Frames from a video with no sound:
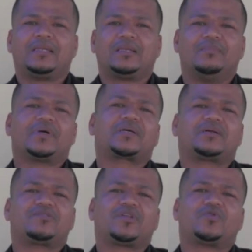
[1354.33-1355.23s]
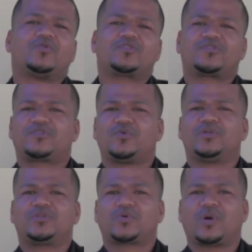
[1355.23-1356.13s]
the miracles that God is
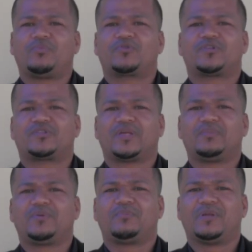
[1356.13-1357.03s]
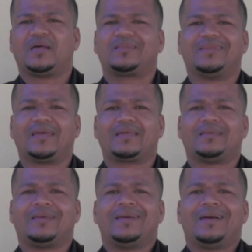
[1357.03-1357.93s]
doing to Apostle Zay, people like Dinayen,